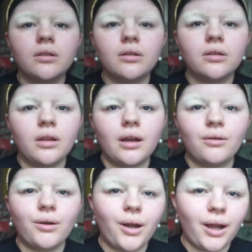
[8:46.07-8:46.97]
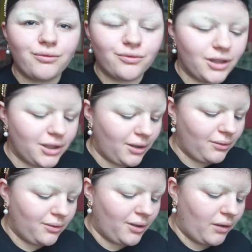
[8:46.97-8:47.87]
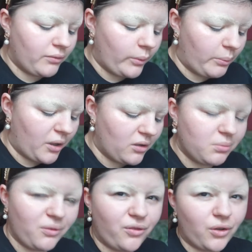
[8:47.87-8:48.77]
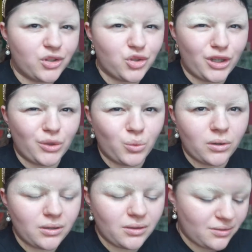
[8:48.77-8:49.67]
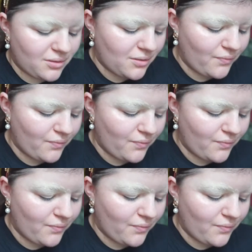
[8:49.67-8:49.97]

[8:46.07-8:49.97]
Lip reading: Now I haven't really covered my brows before, I tried it once,